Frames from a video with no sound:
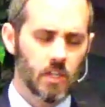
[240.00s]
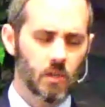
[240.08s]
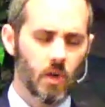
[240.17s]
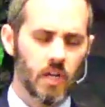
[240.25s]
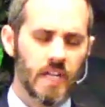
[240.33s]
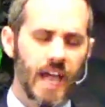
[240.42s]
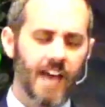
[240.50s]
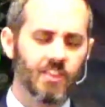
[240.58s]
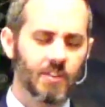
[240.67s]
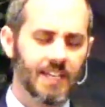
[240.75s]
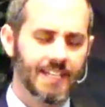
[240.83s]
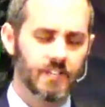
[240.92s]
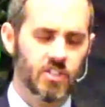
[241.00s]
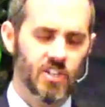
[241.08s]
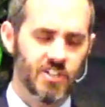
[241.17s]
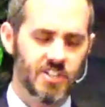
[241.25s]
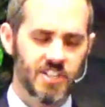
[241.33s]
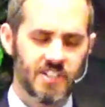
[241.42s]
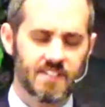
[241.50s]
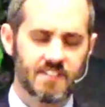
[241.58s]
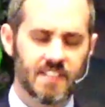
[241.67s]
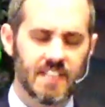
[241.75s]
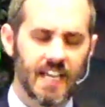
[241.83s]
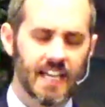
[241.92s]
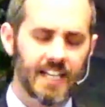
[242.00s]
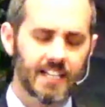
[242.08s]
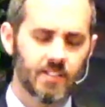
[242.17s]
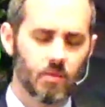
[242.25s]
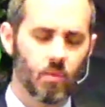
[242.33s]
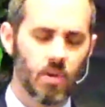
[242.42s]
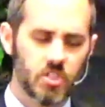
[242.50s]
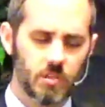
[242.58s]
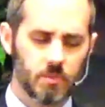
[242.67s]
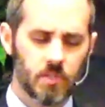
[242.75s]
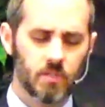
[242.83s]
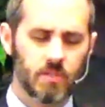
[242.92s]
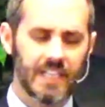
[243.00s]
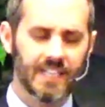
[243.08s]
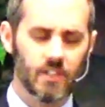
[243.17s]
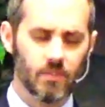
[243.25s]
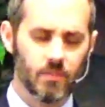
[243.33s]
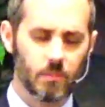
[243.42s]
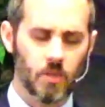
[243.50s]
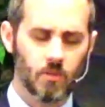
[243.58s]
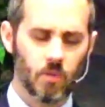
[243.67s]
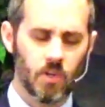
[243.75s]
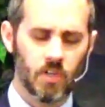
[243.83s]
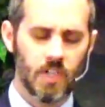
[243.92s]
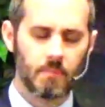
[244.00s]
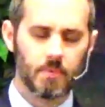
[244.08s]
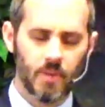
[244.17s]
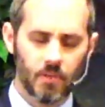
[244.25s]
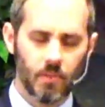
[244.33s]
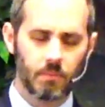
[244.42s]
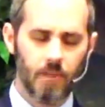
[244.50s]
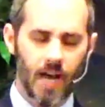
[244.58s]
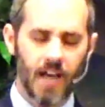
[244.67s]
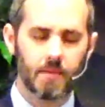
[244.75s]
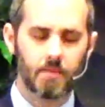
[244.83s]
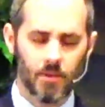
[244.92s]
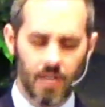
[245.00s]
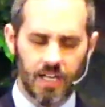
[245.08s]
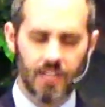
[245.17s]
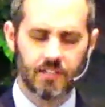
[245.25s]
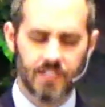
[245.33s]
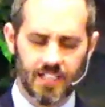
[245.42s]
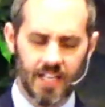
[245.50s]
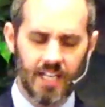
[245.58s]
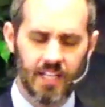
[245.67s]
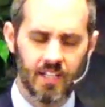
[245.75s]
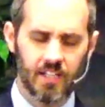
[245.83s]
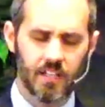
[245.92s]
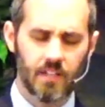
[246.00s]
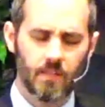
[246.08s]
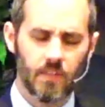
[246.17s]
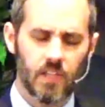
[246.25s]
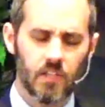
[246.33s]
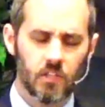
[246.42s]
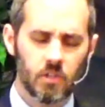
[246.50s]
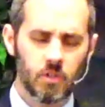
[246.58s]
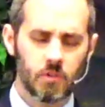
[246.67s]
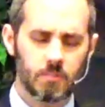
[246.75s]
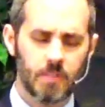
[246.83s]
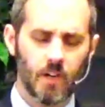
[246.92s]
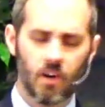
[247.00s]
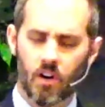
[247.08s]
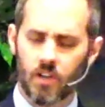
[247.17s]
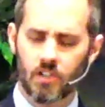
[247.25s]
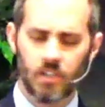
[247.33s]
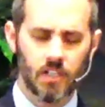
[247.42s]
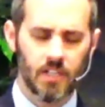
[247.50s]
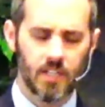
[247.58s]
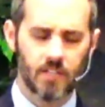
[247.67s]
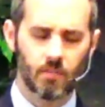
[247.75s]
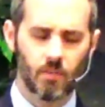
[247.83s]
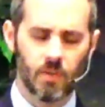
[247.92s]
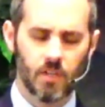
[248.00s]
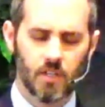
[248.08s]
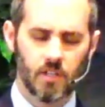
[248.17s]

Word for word: who are gathering in churches today to worship you, to hear from your word. I pray, we, I pray today that you would be honored and